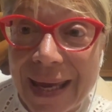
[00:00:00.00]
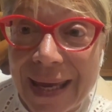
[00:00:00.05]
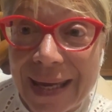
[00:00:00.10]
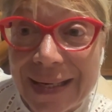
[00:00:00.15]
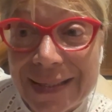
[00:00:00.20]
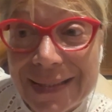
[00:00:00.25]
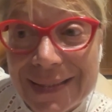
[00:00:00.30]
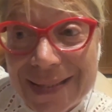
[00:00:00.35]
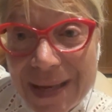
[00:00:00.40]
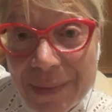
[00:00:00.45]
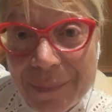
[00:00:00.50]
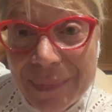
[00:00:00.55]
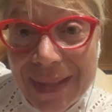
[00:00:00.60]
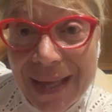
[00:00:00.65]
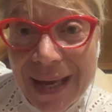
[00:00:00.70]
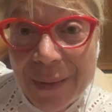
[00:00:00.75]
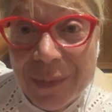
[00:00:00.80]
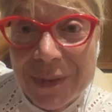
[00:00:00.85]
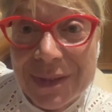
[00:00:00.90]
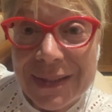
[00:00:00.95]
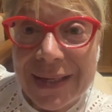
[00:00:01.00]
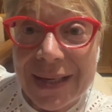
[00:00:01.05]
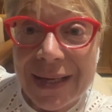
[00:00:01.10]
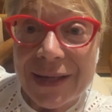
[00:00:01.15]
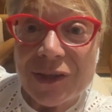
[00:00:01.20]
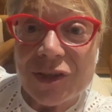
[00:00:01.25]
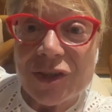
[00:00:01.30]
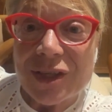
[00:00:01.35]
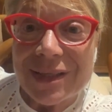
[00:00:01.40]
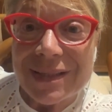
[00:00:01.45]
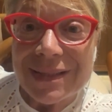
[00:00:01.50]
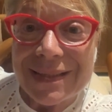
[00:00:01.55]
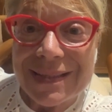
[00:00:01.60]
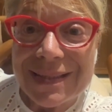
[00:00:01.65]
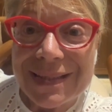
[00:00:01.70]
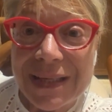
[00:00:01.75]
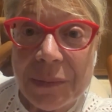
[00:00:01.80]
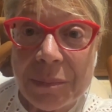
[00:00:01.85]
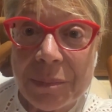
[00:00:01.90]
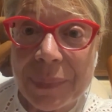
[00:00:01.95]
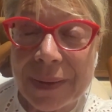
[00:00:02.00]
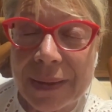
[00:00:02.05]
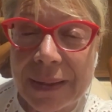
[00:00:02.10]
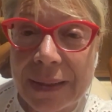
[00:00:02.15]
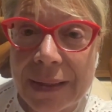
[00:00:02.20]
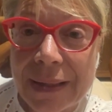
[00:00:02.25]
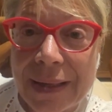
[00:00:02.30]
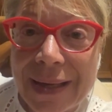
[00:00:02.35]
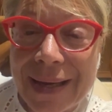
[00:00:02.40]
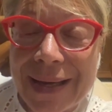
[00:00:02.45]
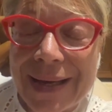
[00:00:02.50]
And sometimes they are just simply